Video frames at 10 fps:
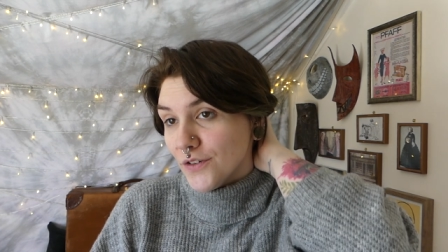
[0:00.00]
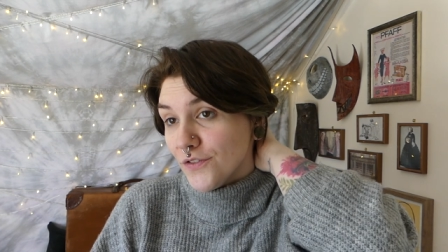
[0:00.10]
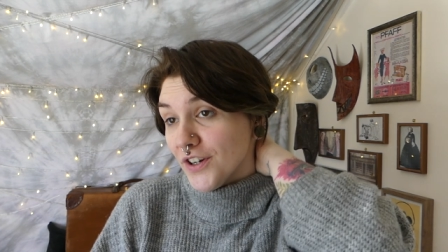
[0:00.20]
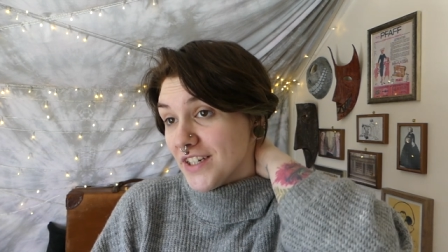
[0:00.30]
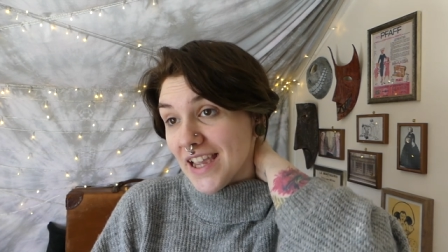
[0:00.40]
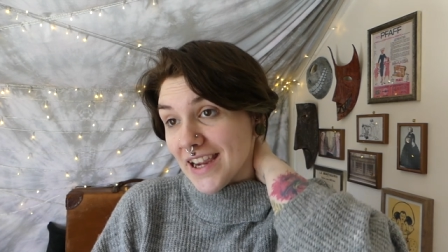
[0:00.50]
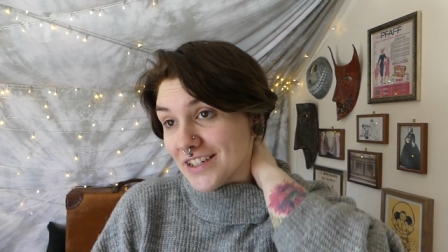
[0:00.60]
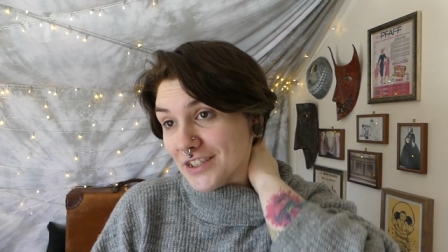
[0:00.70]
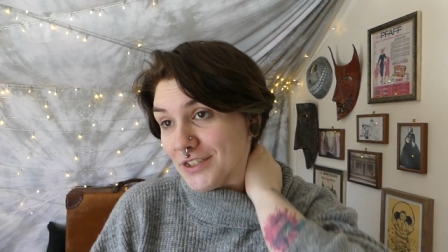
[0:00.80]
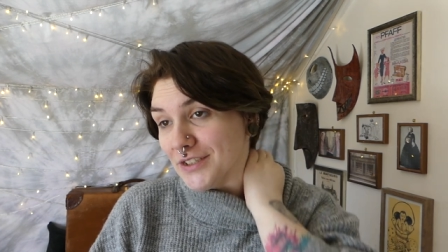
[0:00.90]
very
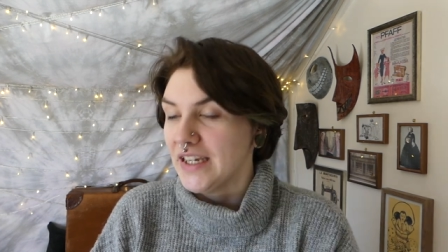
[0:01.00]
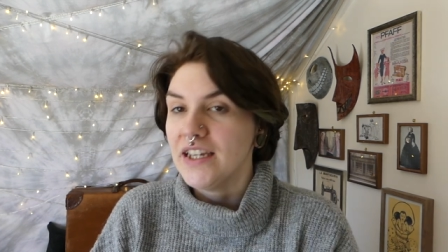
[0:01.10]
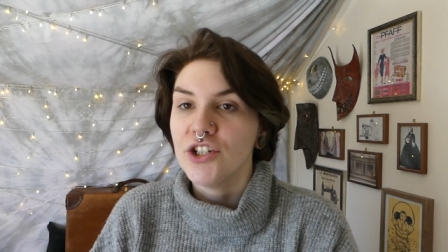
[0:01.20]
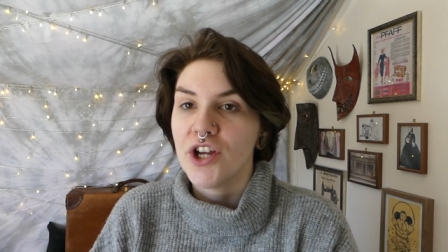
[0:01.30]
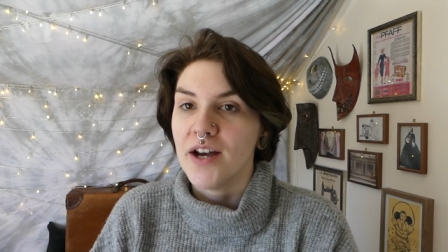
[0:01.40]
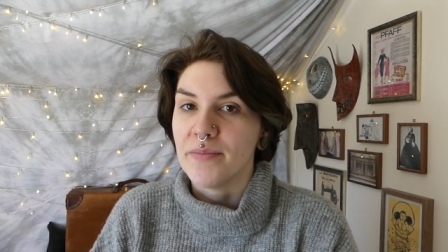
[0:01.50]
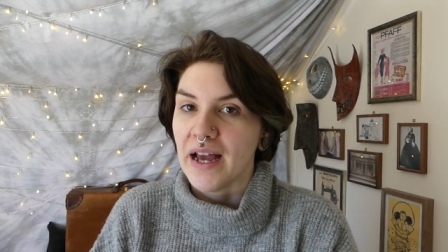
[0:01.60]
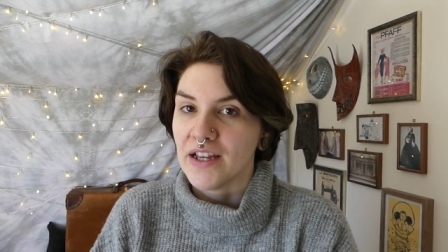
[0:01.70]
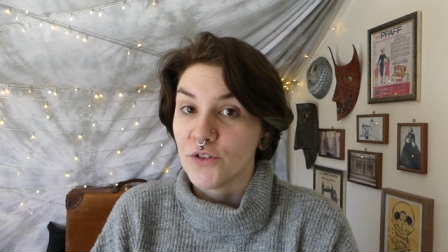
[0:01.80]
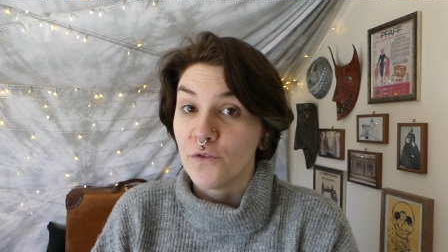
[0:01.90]
technical. Each cup
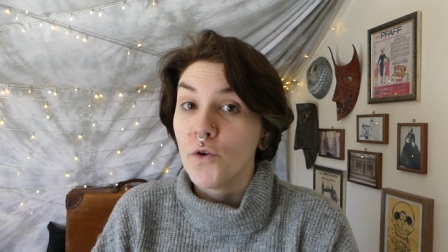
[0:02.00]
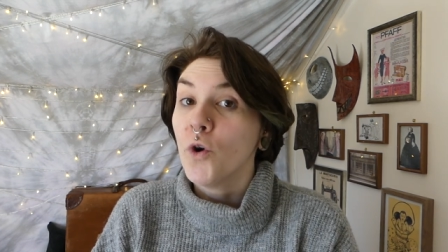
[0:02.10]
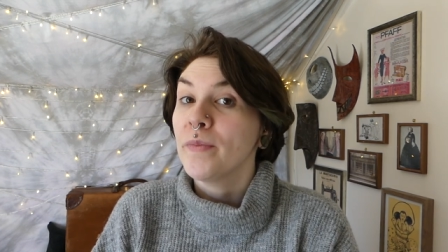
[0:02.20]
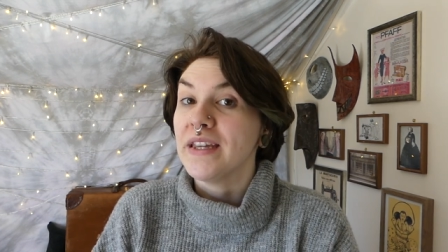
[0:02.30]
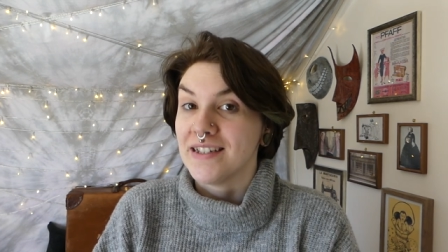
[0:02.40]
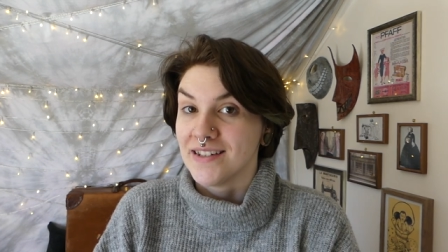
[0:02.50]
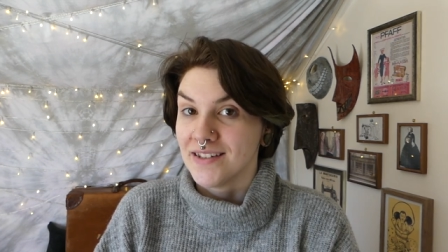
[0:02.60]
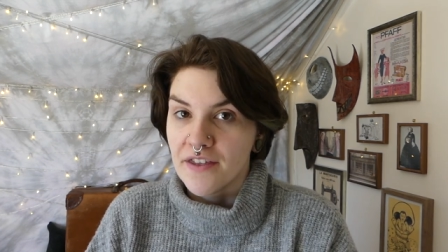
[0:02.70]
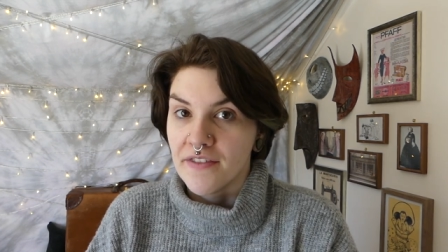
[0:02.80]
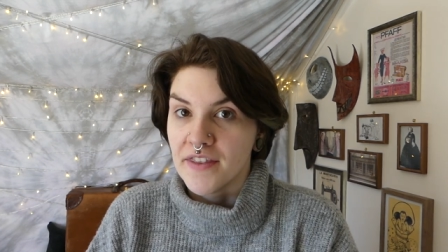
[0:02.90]
has four pieces.
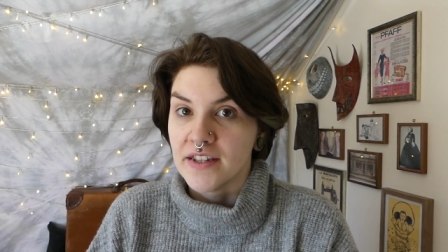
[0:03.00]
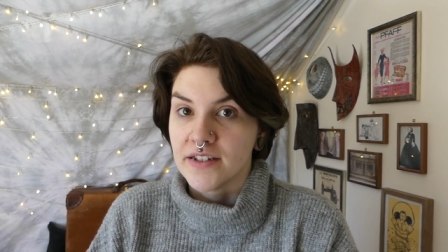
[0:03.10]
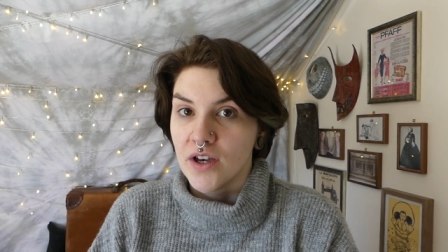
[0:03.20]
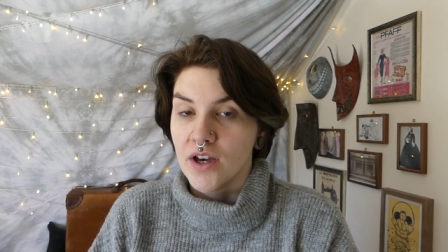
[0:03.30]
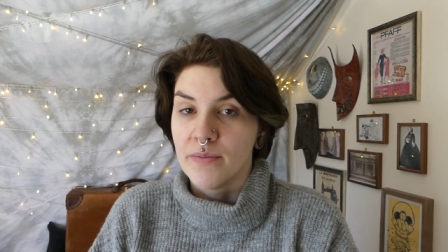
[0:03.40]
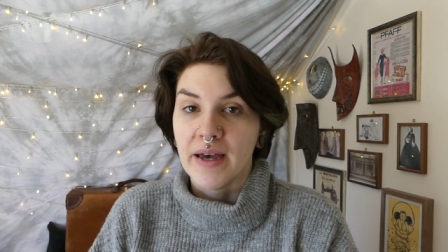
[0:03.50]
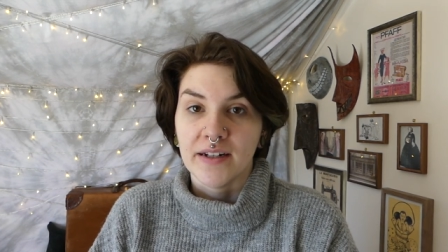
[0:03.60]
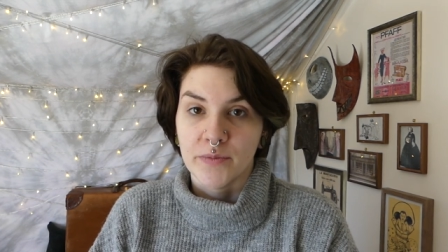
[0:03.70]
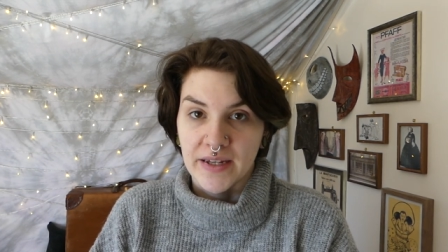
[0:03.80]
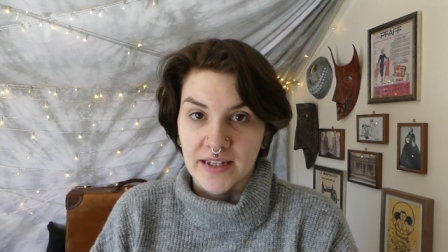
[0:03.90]
Then there's a
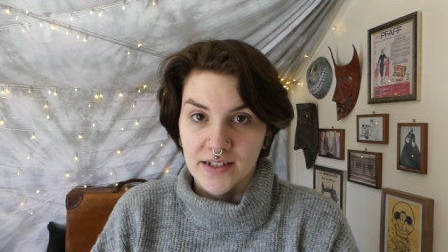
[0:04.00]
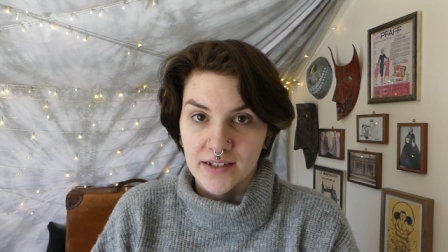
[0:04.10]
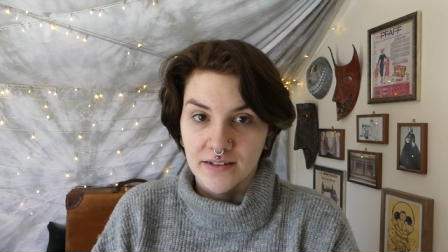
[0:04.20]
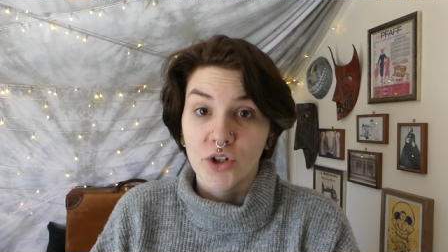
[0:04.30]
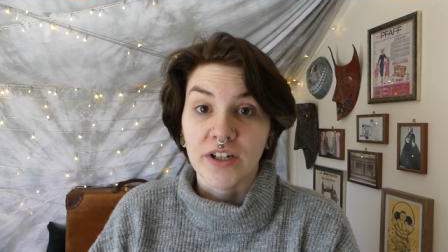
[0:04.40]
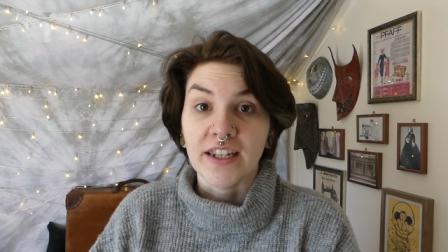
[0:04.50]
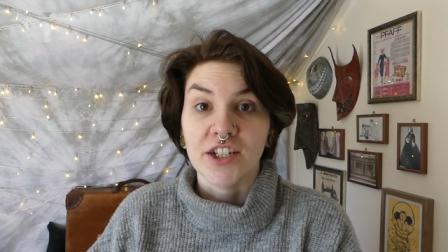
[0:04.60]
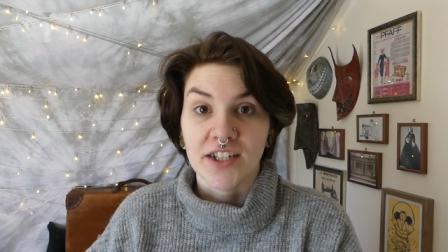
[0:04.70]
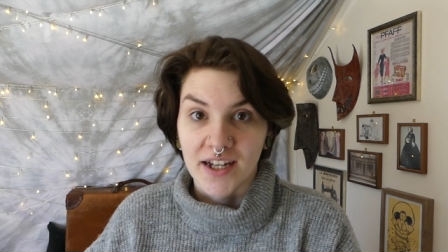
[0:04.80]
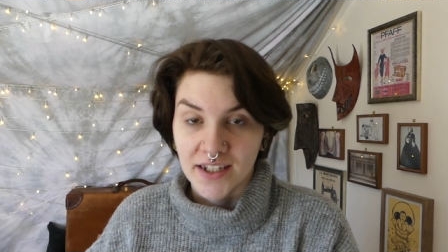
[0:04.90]
band piece on each
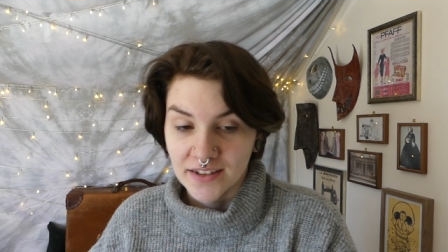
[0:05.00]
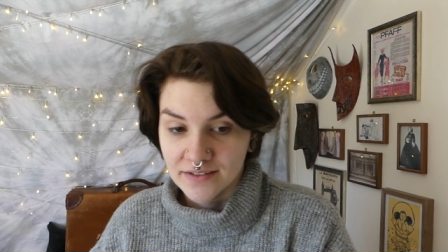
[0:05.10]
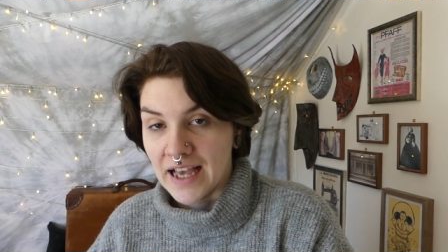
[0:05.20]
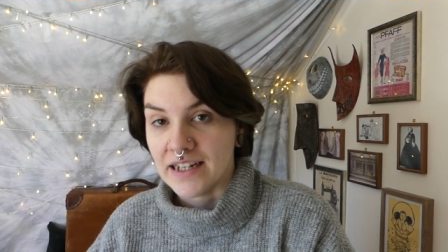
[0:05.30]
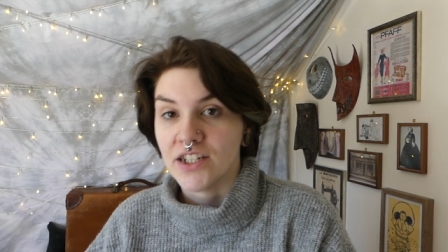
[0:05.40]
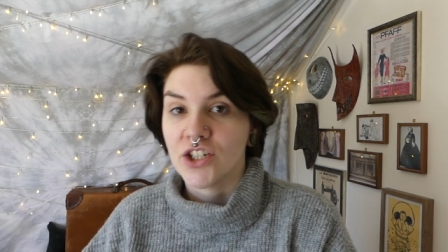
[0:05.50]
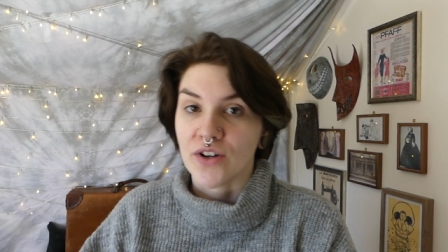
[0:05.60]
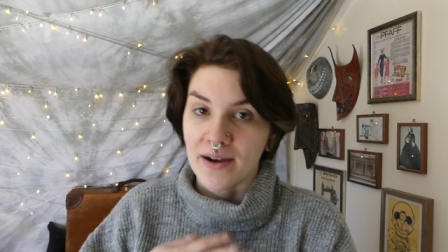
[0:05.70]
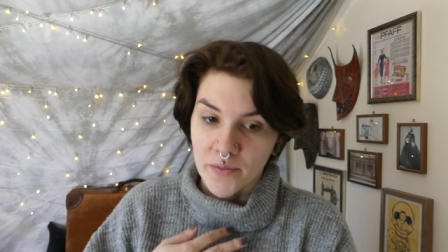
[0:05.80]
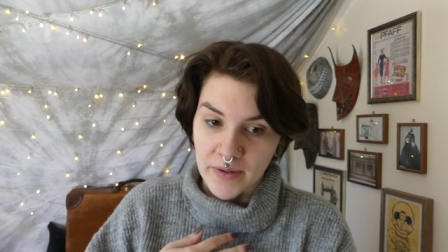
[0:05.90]
side and a
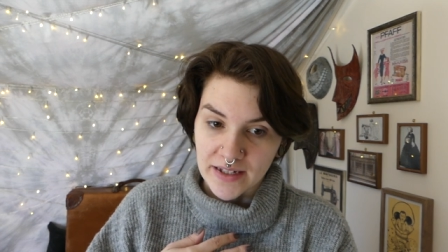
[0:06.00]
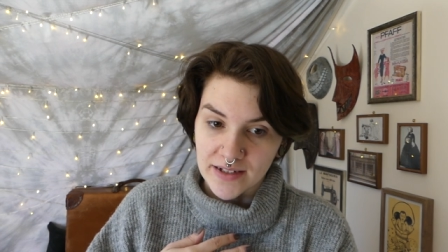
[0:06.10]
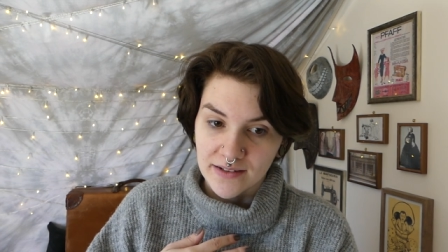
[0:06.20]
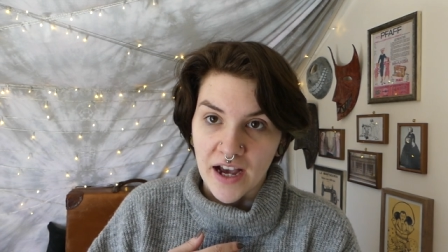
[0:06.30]
strap piece.